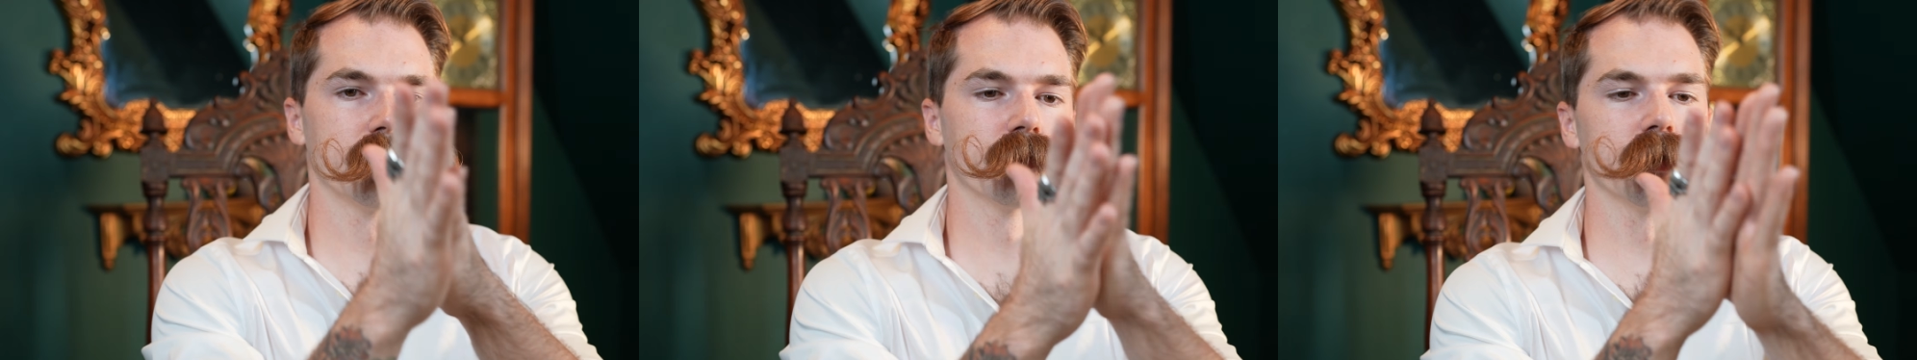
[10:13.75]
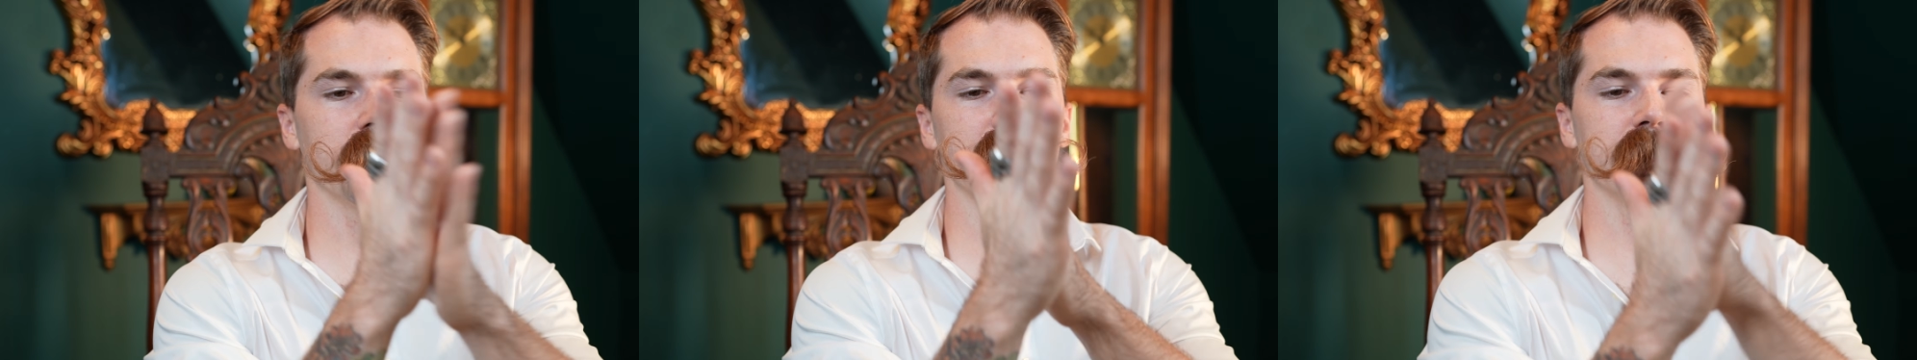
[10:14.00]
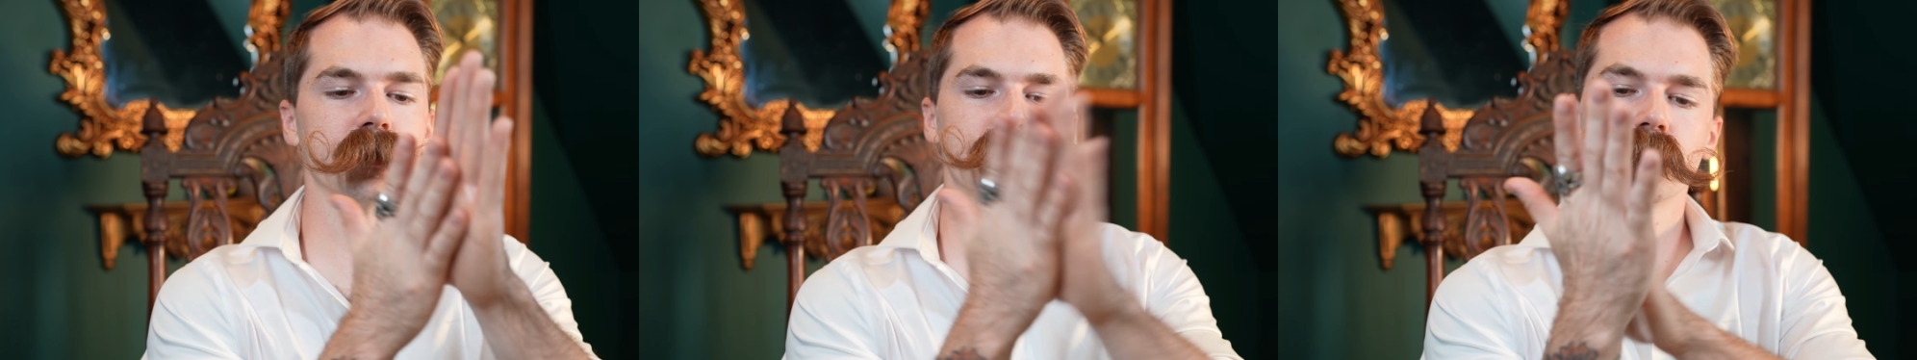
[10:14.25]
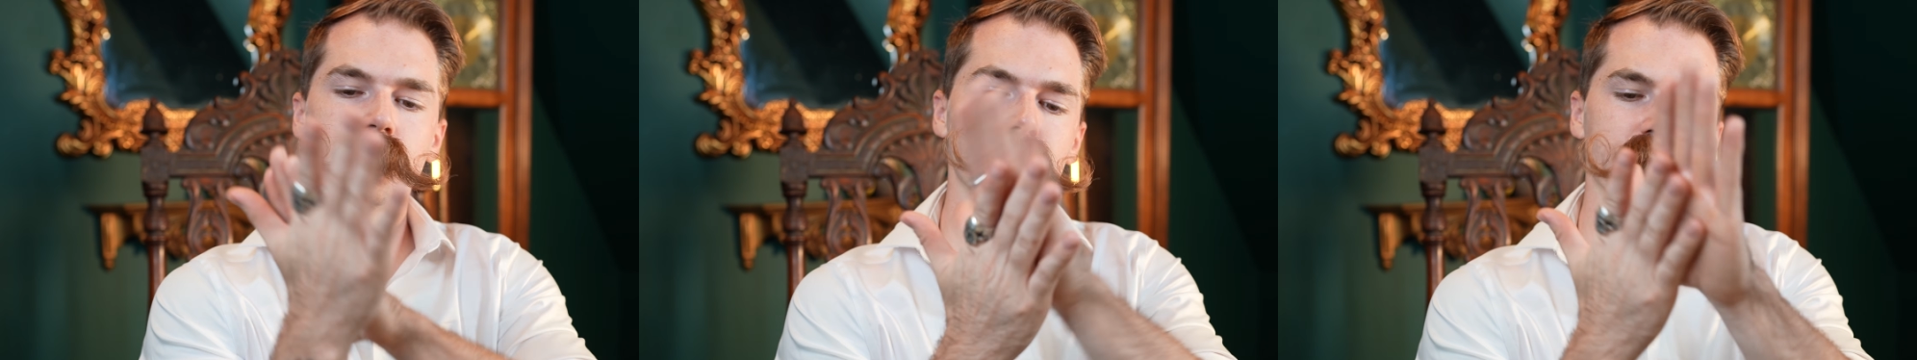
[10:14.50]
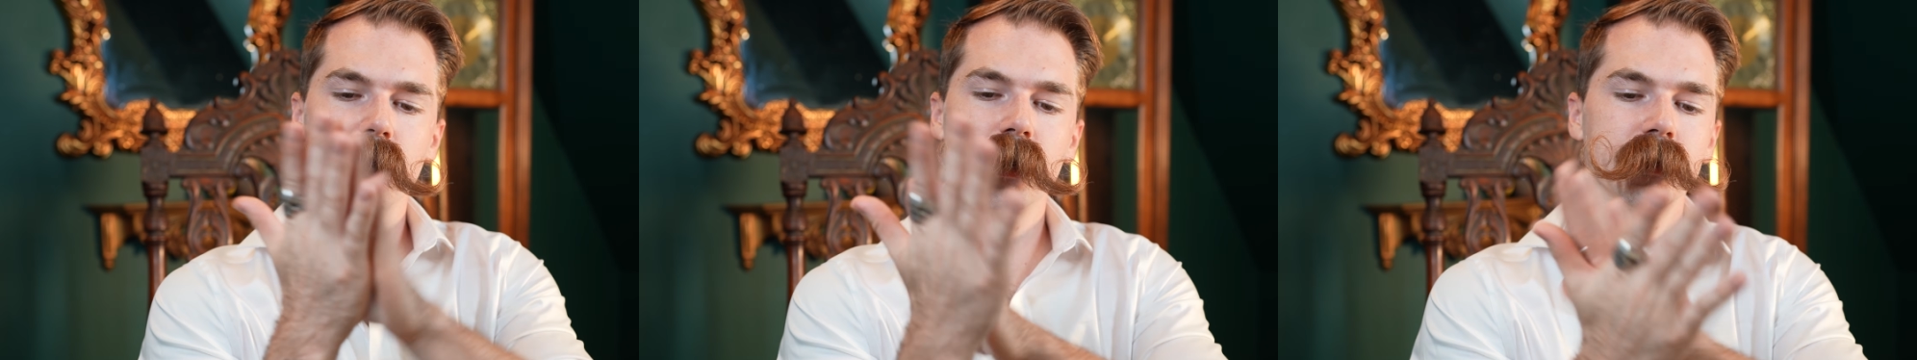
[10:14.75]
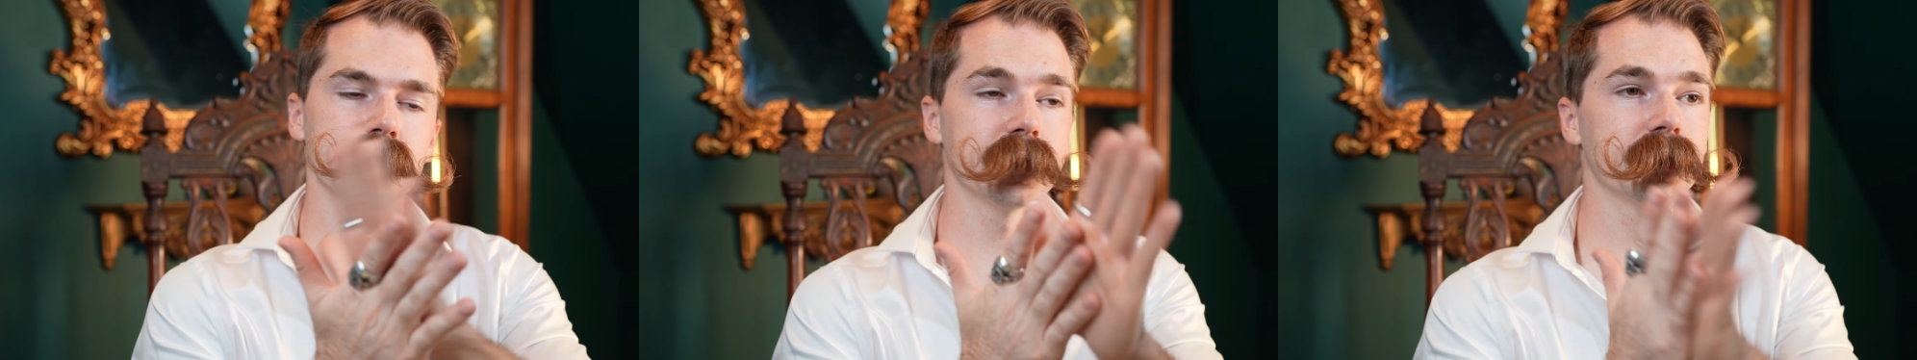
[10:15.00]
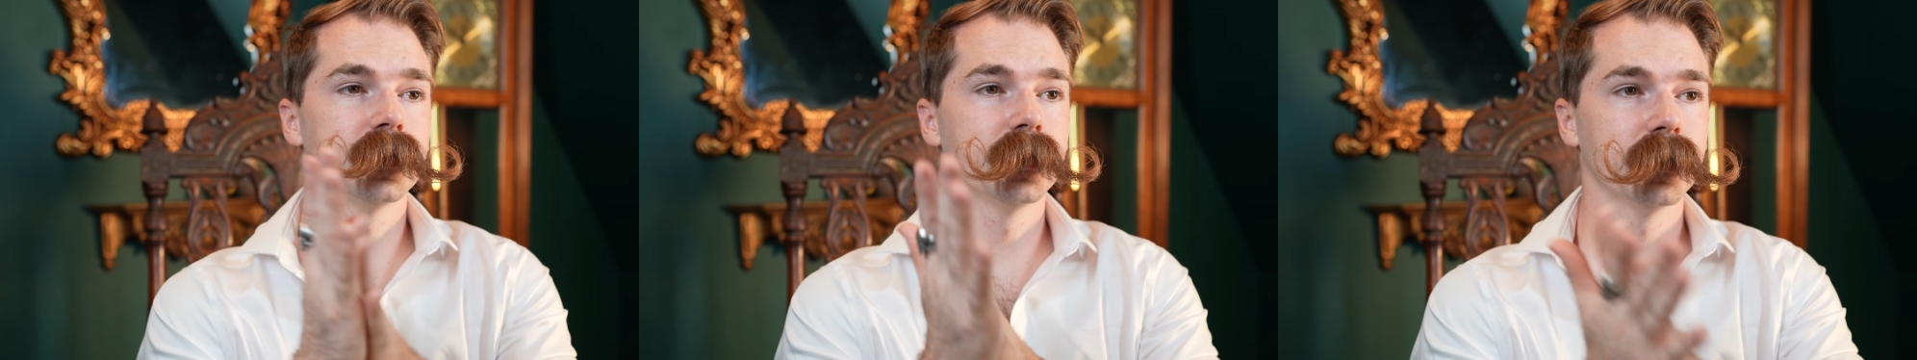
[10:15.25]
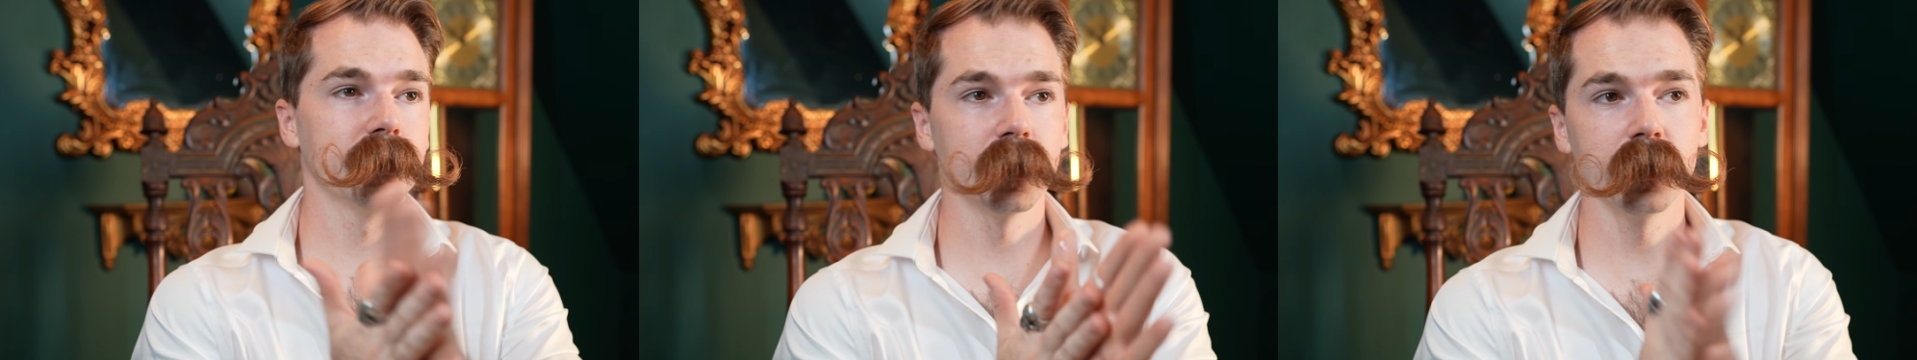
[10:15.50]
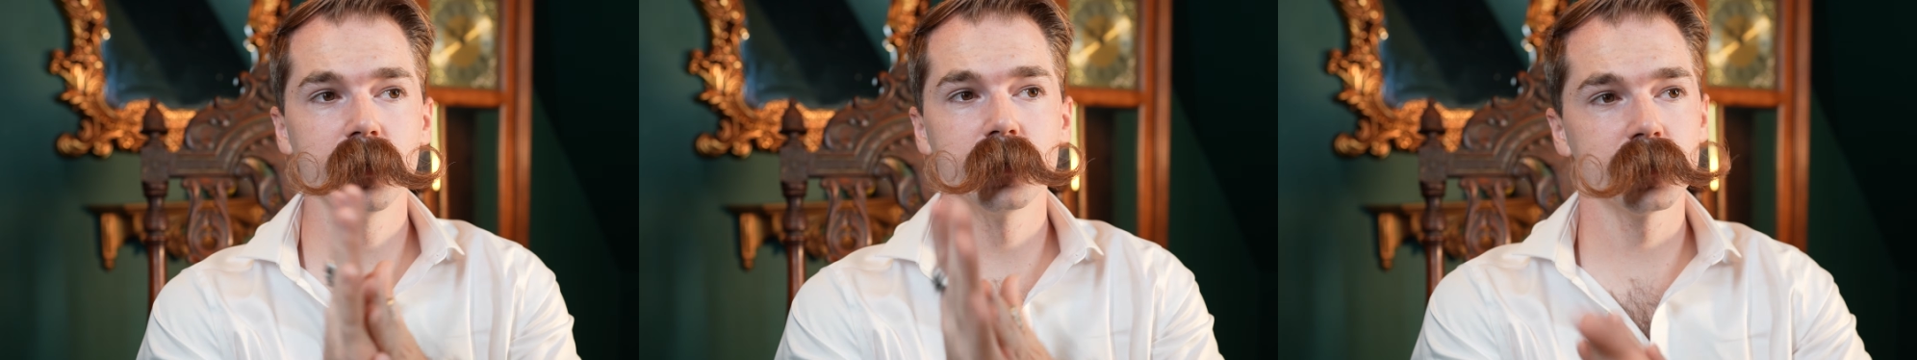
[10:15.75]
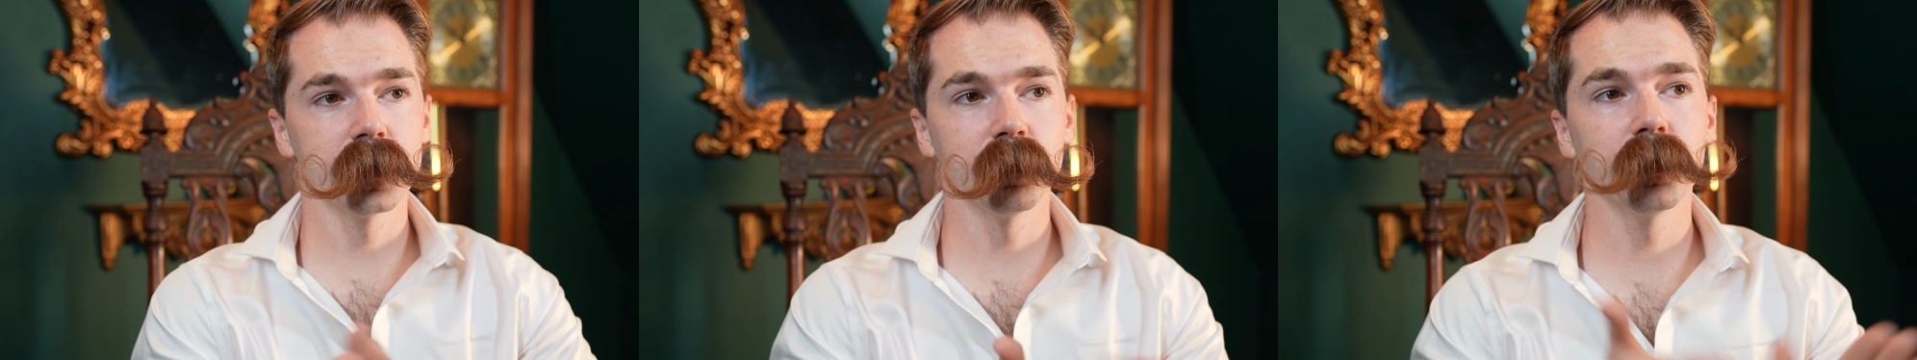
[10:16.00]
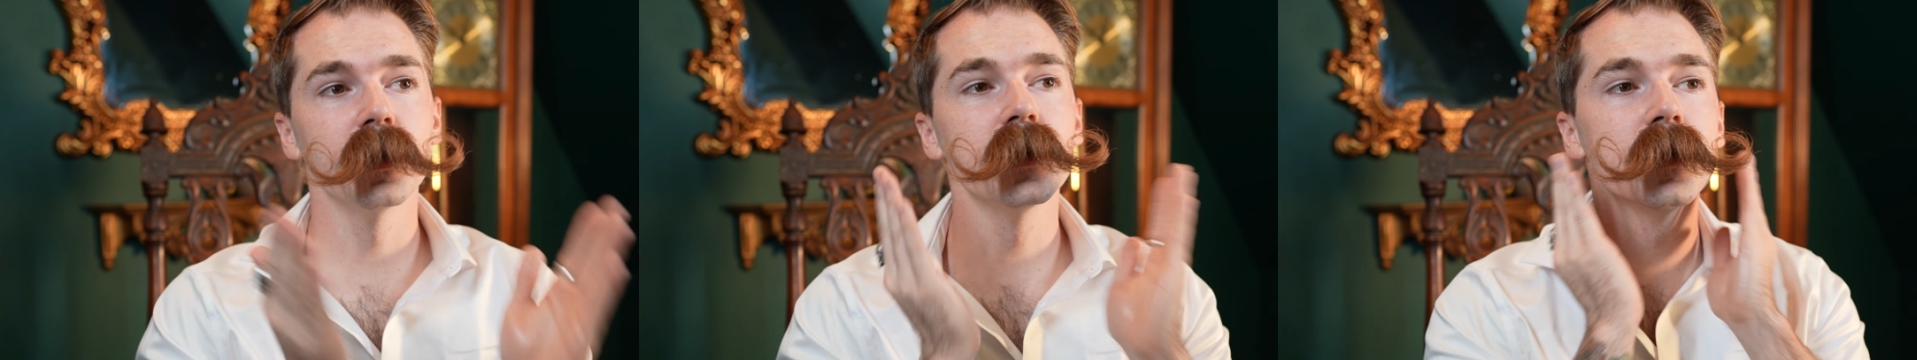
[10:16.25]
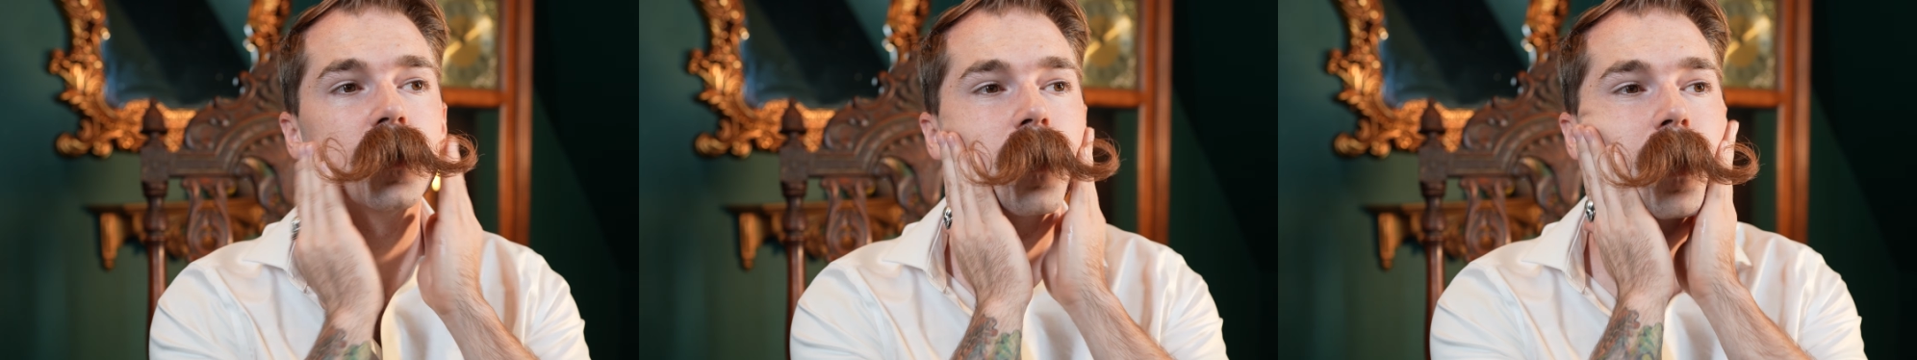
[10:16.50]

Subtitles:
rub it between your hands, and then simply